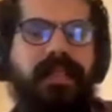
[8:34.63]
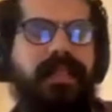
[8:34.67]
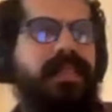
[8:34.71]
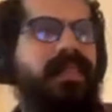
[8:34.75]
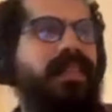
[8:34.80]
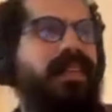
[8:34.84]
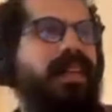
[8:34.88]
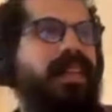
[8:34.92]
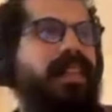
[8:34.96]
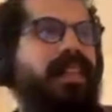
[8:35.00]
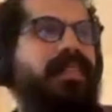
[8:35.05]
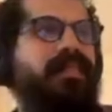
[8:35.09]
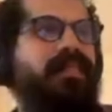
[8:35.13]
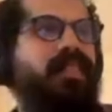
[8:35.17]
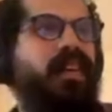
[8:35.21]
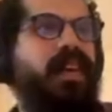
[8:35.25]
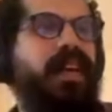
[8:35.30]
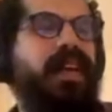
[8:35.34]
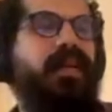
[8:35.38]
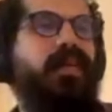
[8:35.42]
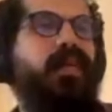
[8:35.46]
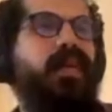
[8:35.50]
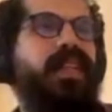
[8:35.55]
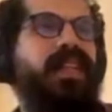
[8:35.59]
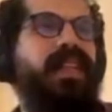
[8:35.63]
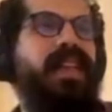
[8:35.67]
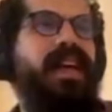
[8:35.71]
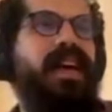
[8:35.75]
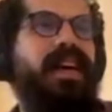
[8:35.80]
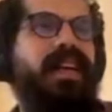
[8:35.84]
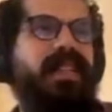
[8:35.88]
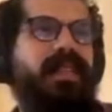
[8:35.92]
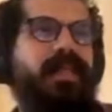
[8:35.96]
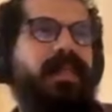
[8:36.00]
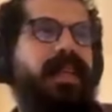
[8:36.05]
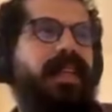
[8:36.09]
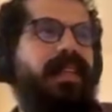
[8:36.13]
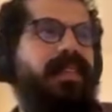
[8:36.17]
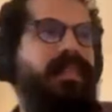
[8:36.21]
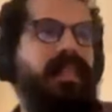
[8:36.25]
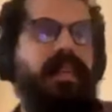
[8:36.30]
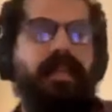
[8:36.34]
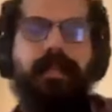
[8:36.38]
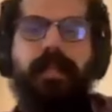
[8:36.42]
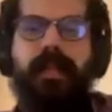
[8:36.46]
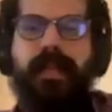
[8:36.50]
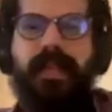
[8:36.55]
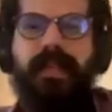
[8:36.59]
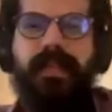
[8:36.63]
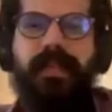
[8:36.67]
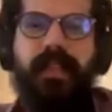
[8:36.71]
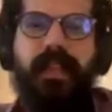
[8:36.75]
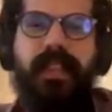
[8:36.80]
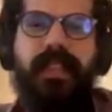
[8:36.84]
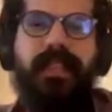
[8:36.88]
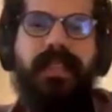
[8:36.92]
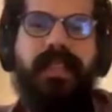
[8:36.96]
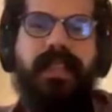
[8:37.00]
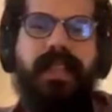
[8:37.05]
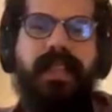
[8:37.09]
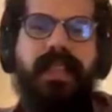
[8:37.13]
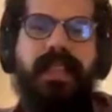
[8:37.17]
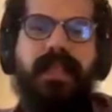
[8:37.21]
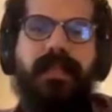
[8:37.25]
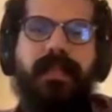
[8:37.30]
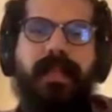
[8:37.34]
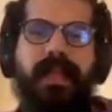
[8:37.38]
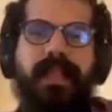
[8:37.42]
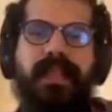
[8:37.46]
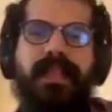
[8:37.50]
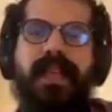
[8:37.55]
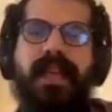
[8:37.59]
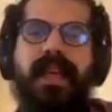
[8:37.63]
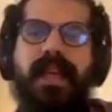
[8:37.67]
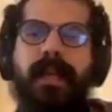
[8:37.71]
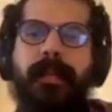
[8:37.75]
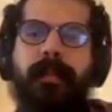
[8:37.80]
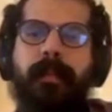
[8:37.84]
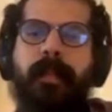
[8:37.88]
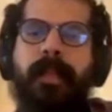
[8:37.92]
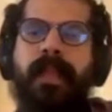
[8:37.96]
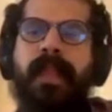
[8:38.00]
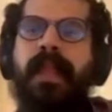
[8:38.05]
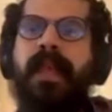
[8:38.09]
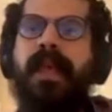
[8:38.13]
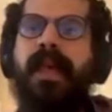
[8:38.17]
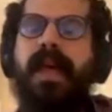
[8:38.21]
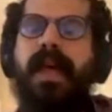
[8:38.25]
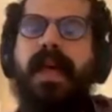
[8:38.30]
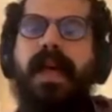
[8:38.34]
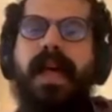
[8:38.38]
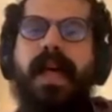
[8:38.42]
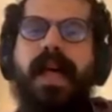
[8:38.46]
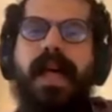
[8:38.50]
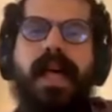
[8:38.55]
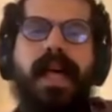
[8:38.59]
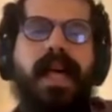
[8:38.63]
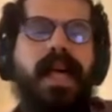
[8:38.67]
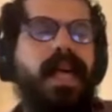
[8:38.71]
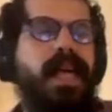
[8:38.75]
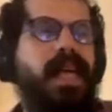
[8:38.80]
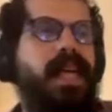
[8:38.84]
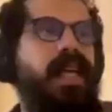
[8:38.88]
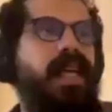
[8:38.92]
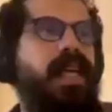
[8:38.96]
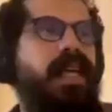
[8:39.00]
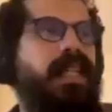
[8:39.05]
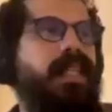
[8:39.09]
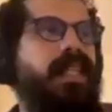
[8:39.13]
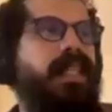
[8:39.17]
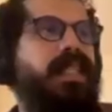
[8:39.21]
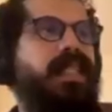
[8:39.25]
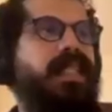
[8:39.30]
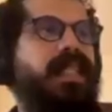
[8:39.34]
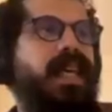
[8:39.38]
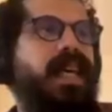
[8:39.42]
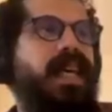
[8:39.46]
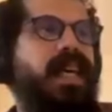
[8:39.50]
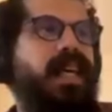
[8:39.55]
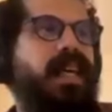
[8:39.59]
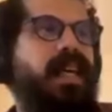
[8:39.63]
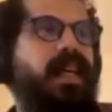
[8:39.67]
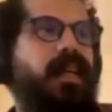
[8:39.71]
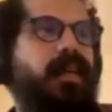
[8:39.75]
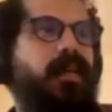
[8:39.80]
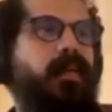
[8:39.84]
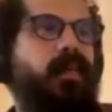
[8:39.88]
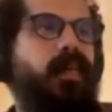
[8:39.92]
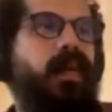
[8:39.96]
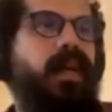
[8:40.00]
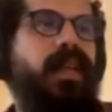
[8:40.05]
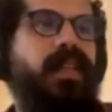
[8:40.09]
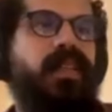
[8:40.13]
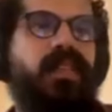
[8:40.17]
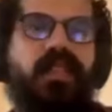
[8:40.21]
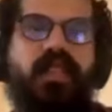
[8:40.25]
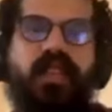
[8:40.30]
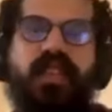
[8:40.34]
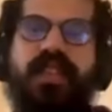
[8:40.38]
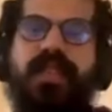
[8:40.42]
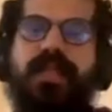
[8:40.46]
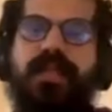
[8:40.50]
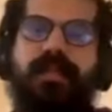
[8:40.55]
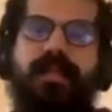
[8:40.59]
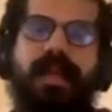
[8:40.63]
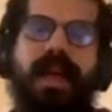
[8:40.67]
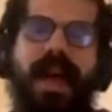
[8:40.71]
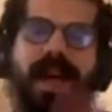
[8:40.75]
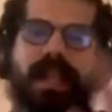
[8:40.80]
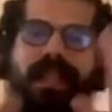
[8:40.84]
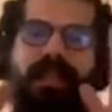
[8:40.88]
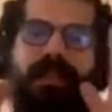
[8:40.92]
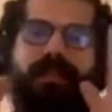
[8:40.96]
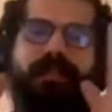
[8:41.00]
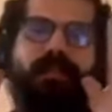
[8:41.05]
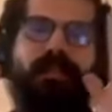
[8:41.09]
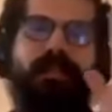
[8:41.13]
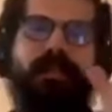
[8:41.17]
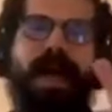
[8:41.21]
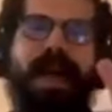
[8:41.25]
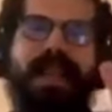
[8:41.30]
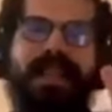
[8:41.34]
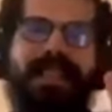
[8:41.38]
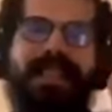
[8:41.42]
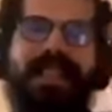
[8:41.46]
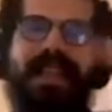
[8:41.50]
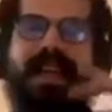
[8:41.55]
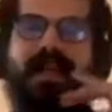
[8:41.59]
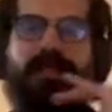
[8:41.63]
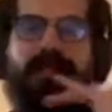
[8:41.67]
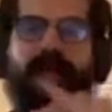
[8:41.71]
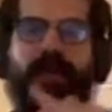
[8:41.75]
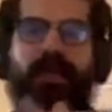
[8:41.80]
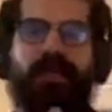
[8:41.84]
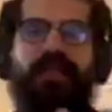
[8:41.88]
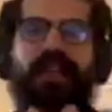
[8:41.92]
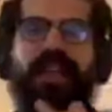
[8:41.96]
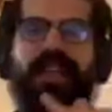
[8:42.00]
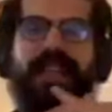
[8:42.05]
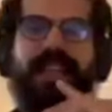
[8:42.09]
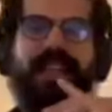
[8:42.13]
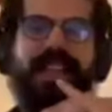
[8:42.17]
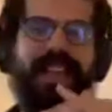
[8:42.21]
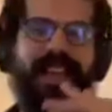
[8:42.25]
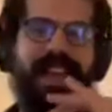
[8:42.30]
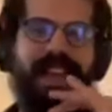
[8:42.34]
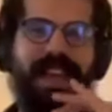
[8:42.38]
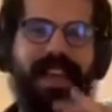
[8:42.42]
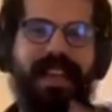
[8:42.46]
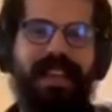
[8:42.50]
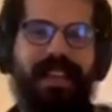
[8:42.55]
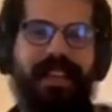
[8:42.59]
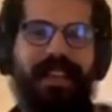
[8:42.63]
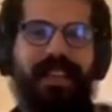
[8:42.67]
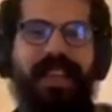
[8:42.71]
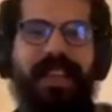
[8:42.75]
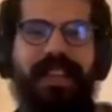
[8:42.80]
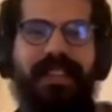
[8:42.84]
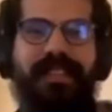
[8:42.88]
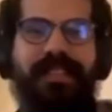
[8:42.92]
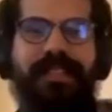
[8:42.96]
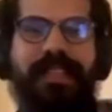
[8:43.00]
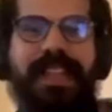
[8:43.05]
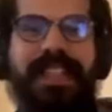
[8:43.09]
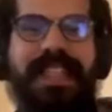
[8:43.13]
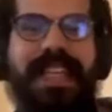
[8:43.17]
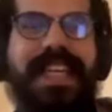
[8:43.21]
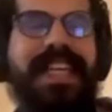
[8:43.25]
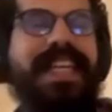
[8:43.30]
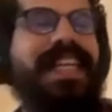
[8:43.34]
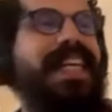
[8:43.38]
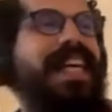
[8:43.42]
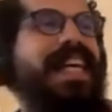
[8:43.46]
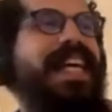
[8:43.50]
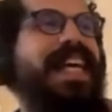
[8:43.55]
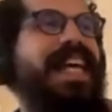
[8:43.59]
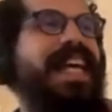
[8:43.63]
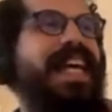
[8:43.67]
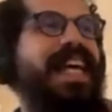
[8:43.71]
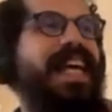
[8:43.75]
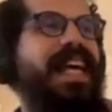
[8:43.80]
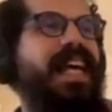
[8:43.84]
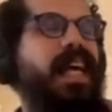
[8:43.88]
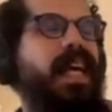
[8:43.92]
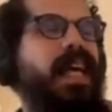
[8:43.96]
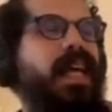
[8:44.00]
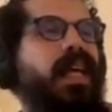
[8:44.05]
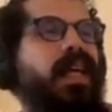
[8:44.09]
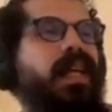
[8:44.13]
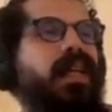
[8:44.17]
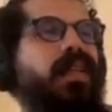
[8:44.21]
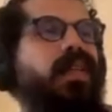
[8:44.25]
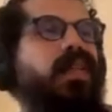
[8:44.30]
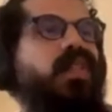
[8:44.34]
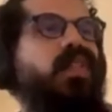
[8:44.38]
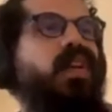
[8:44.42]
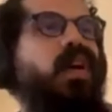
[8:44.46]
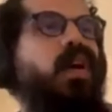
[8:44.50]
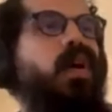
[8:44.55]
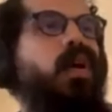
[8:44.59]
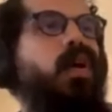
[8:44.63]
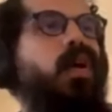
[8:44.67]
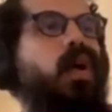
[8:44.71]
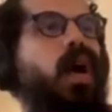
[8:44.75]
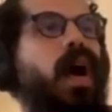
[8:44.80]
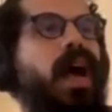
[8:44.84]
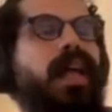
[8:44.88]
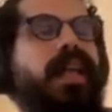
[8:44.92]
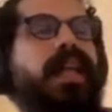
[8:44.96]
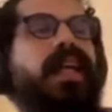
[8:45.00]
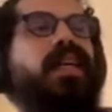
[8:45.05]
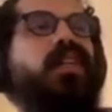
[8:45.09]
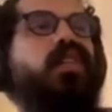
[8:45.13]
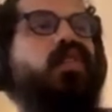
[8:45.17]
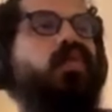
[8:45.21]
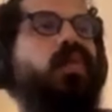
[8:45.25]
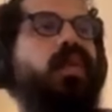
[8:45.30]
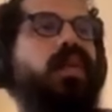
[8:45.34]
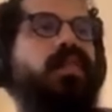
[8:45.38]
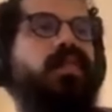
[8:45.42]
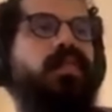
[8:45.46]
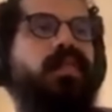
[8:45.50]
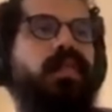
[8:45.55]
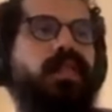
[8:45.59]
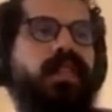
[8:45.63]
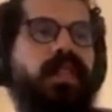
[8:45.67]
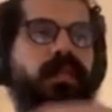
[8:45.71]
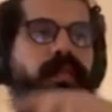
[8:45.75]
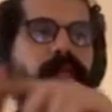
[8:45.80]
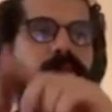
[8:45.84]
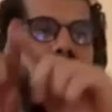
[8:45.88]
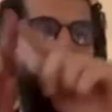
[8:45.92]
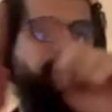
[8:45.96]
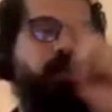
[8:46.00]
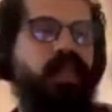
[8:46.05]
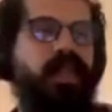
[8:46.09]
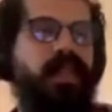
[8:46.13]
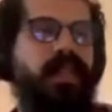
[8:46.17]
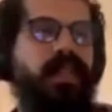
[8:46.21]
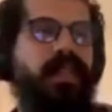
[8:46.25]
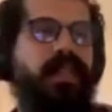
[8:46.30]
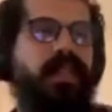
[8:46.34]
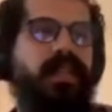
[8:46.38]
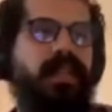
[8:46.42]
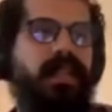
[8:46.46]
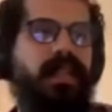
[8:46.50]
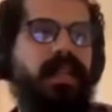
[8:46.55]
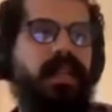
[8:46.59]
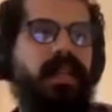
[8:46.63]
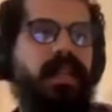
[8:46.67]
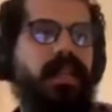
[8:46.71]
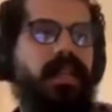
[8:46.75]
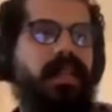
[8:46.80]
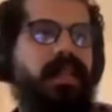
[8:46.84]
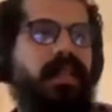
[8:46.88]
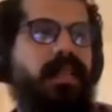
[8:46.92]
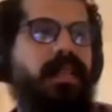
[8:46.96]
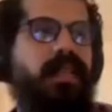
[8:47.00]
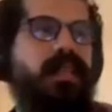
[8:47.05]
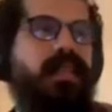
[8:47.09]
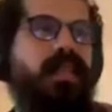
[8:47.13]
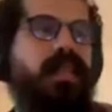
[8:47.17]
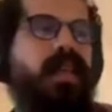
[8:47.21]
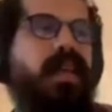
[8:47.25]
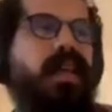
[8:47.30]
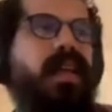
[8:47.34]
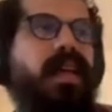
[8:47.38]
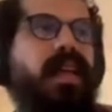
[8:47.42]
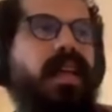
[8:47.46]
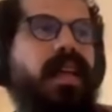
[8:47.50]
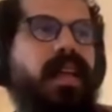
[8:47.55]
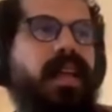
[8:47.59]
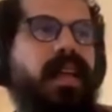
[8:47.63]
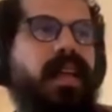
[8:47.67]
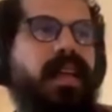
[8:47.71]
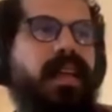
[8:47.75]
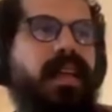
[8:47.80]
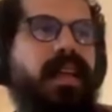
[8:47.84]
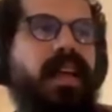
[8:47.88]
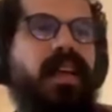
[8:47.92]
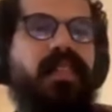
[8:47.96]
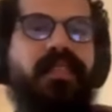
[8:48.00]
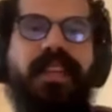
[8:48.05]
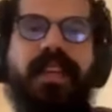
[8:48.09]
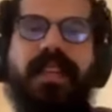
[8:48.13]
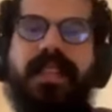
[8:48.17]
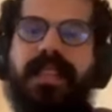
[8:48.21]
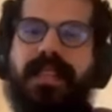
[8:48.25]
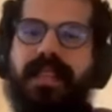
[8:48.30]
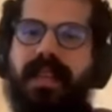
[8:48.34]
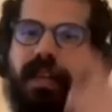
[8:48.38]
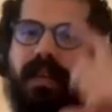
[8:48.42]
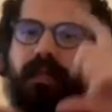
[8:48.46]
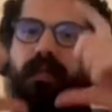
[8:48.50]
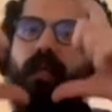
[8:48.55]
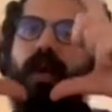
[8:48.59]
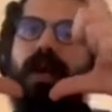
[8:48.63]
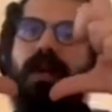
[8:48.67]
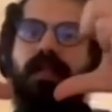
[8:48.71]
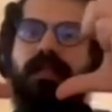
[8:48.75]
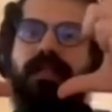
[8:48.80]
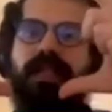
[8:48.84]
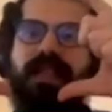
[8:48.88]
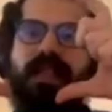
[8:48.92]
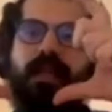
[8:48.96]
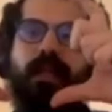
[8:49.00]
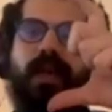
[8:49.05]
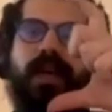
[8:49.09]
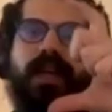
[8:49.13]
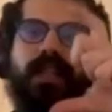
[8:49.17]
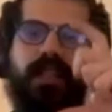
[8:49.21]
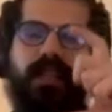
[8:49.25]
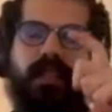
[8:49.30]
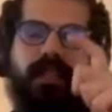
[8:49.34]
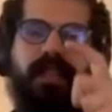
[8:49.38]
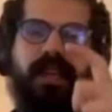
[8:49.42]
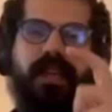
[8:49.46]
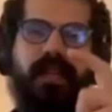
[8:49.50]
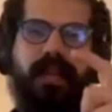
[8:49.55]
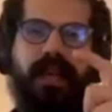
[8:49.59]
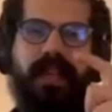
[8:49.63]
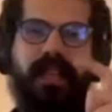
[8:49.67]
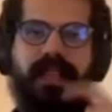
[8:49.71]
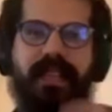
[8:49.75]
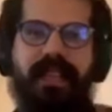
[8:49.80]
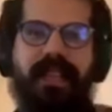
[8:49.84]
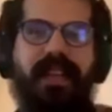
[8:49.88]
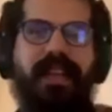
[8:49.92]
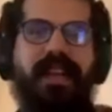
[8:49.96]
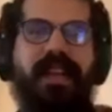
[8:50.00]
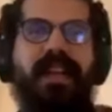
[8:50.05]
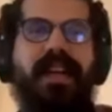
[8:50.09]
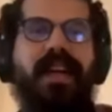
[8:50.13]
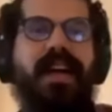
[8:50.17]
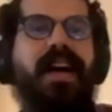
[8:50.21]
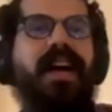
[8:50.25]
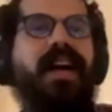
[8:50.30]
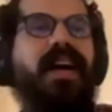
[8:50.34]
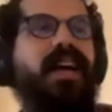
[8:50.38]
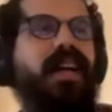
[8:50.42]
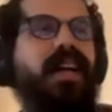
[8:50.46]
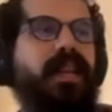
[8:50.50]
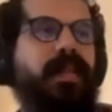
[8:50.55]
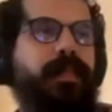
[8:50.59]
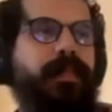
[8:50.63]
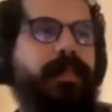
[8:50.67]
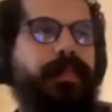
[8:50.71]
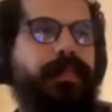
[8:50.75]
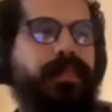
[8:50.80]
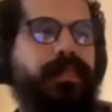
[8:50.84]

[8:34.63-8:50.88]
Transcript: I forget what the ISBN number for it is, but the, uh, uh, it's uh, it just has Palestine perfectly uh, fitting. Uh, so, and each one of those map sheets is uh, fits in one of the squares of the grid. Um,